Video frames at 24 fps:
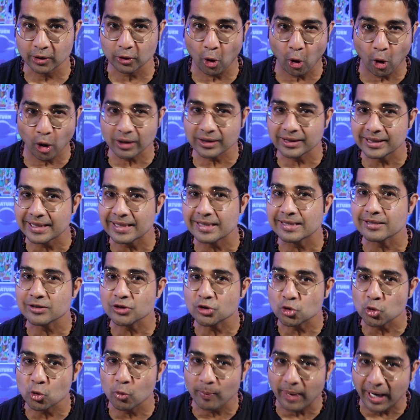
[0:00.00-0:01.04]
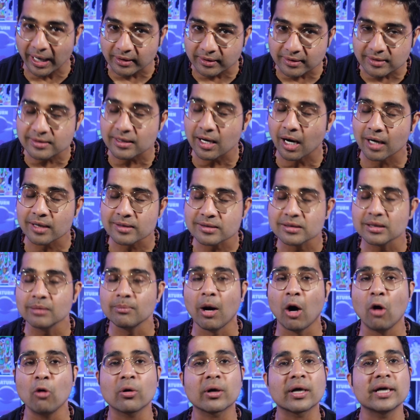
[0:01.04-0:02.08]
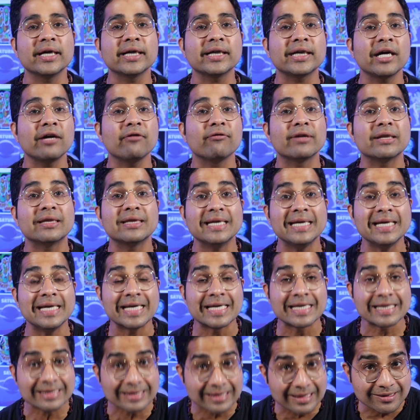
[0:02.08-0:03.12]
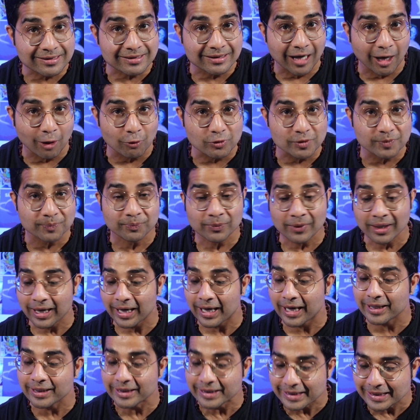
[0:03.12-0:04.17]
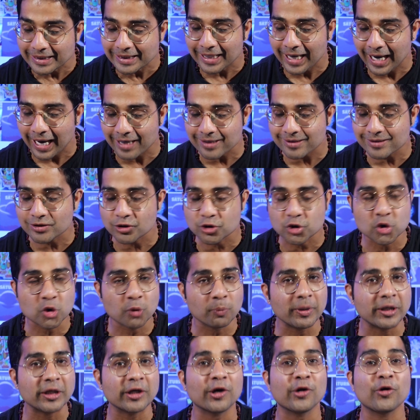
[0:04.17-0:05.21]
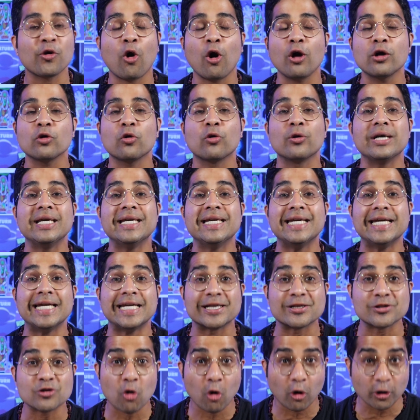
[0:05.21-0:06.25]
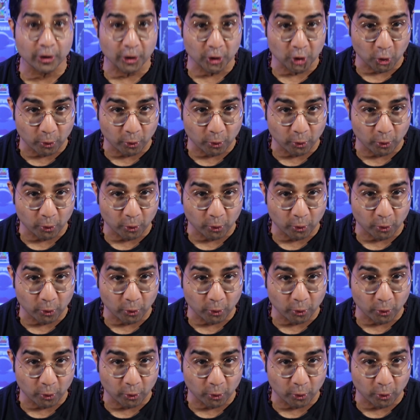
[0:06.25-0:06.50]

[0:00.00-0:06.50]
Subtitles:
All these two matters are somehow connected with the 6th house, and he has Jupiter not only exalted